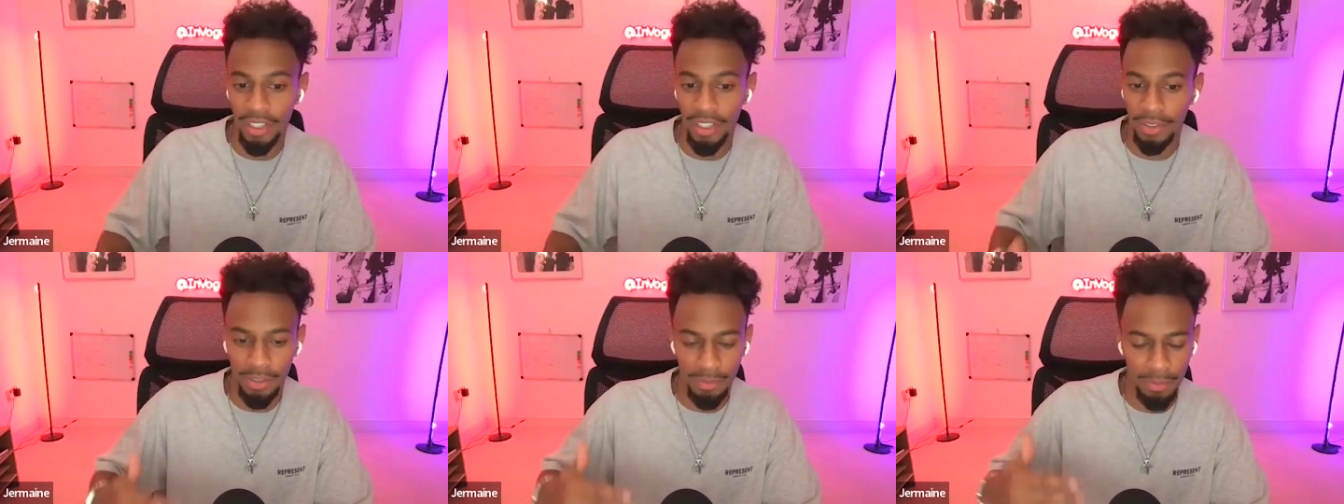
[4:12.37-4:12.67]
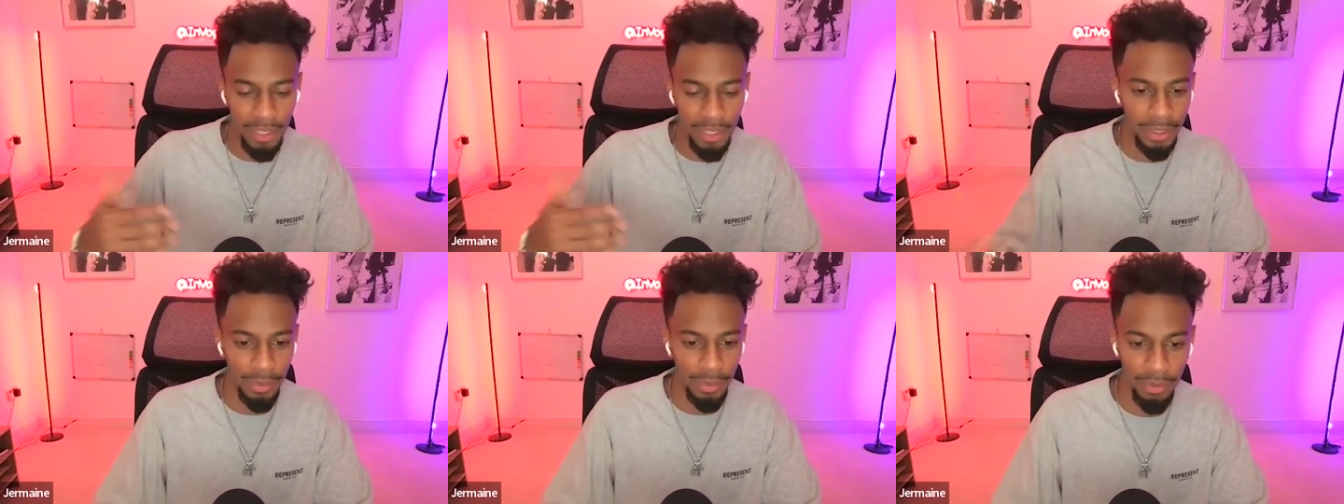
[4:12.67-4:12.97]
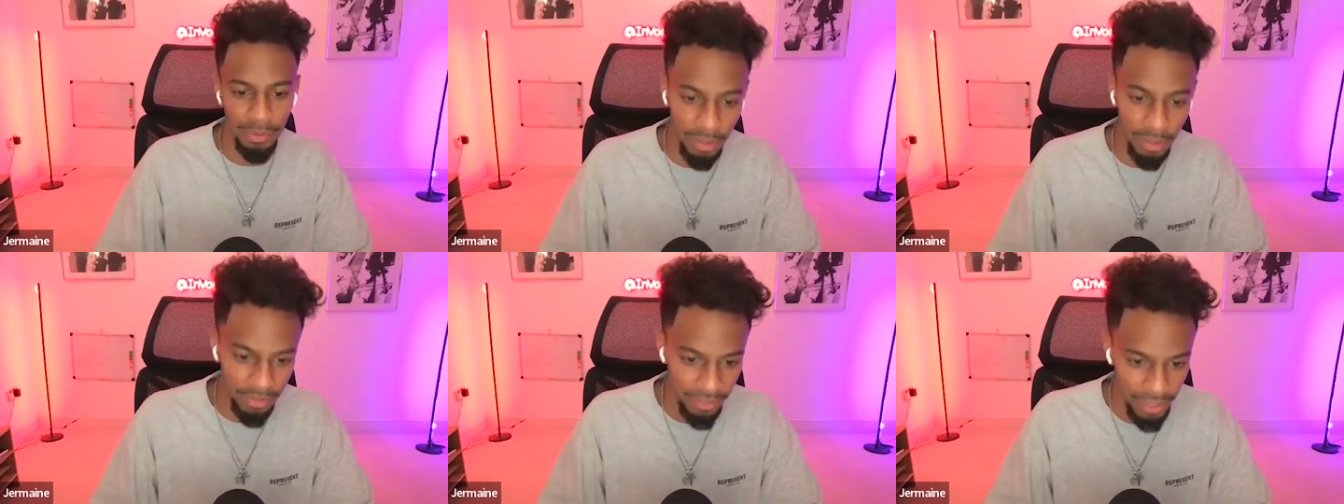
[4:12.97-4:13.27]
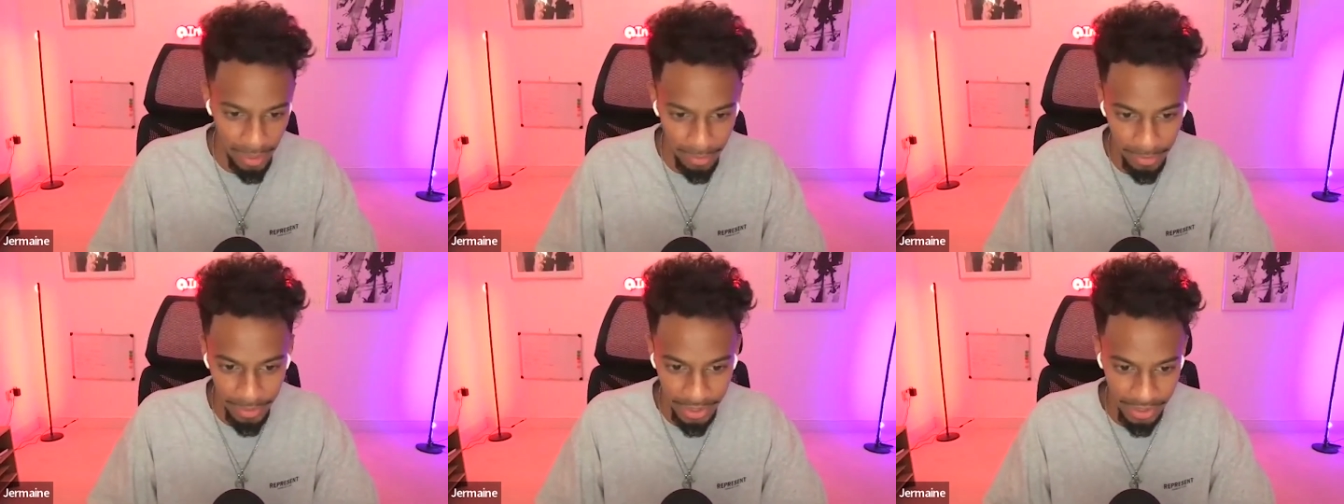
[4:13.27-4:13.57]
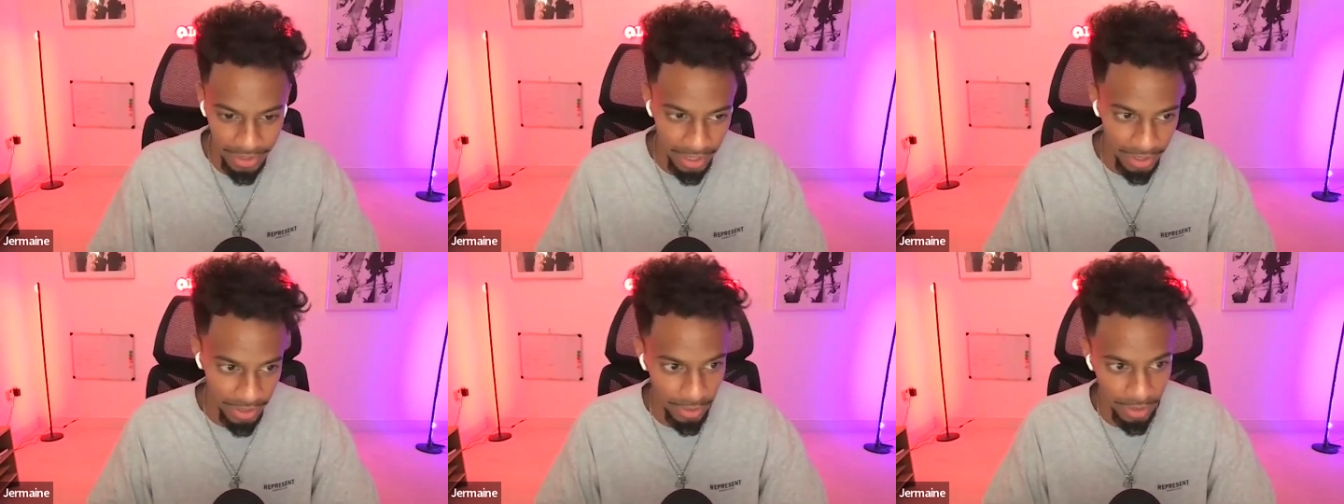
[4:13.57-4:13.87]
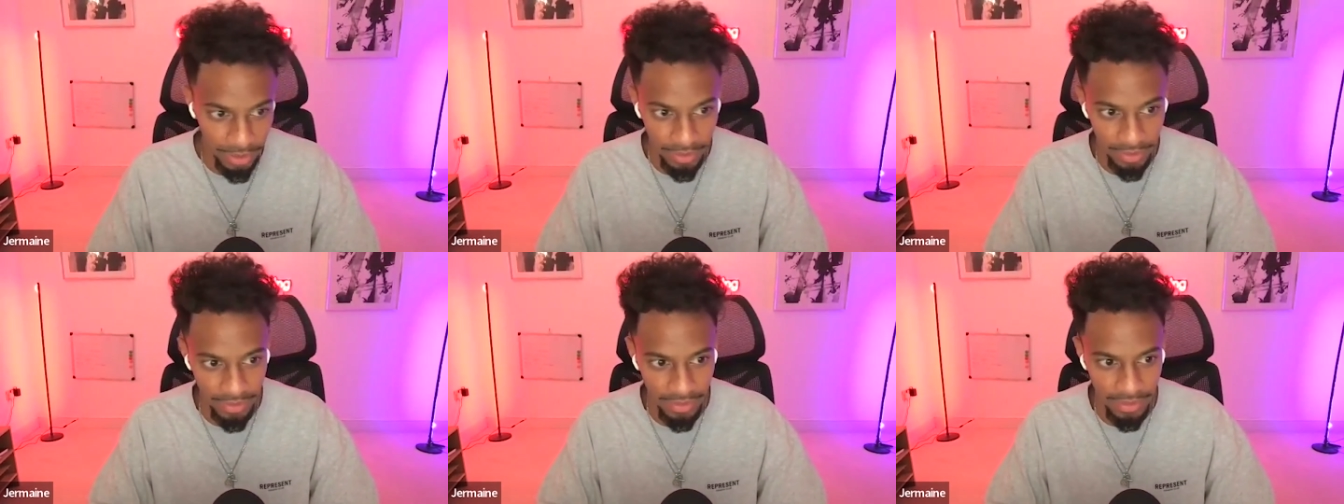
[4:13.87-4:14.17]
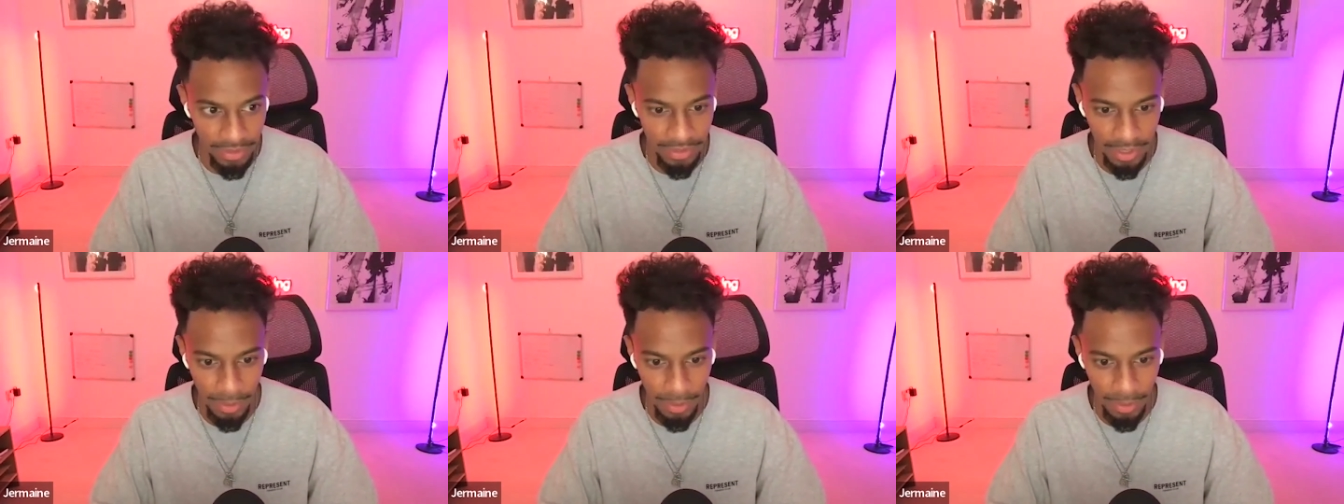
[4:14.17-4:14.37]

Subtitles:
I was speaking with my family, like trying to